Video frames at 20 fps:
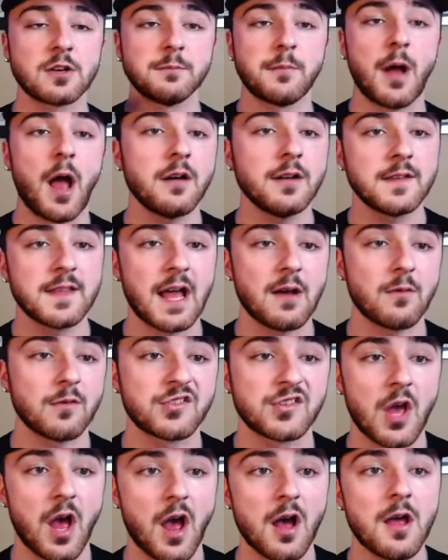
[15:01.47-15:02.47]
Molly that we
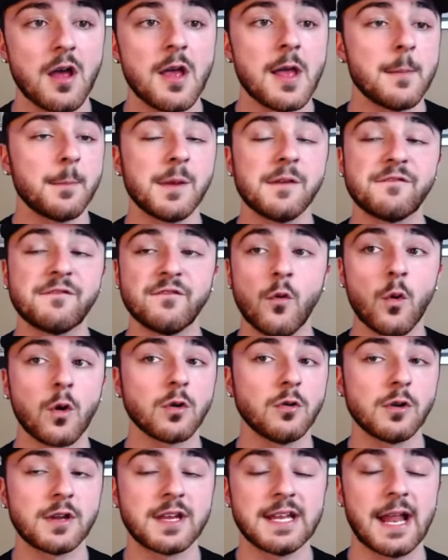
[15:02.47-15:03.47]
saw before
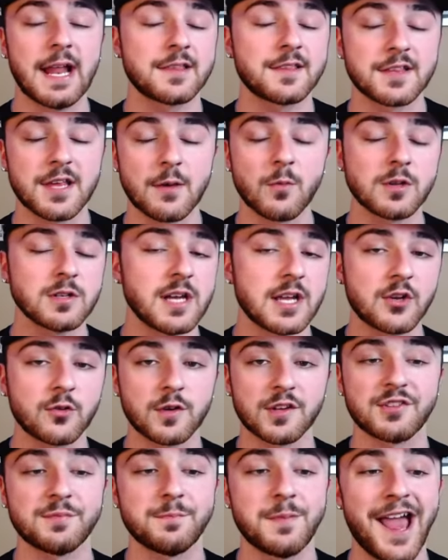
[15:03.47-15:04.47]
looking at someone like
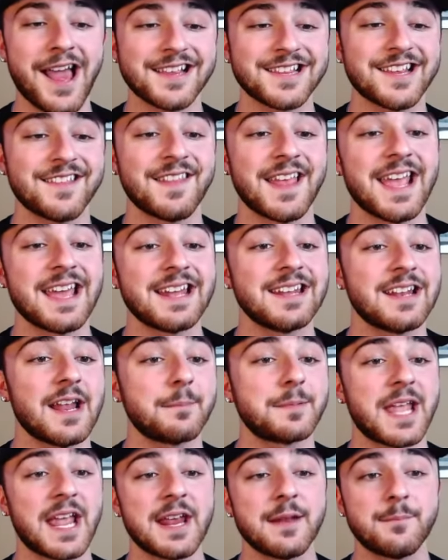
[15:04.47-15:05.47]
Chris Bassit, and they ended up
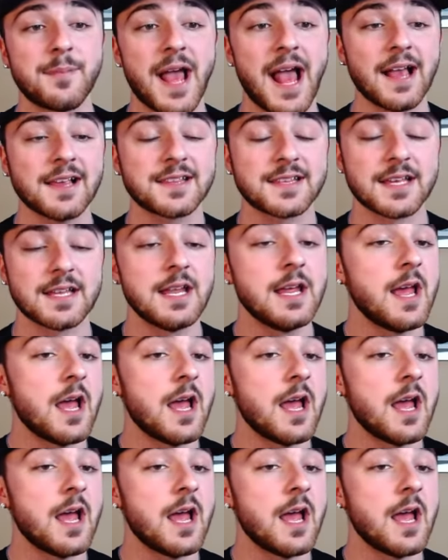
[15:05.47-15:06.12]
getting Bassit.